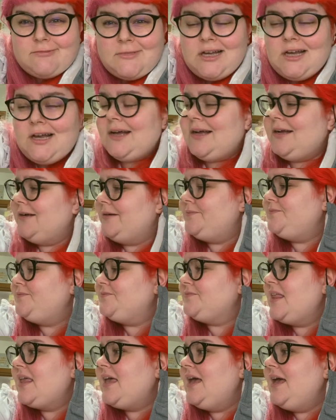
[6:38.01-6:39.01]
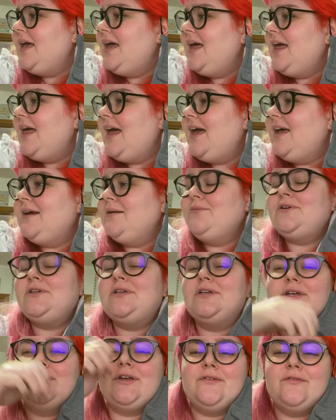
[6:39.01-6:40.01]
Um, and I'm
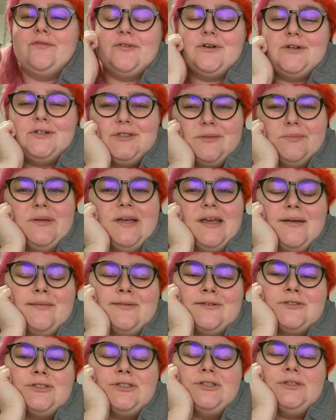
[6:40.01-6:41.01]
really looking forward to being able to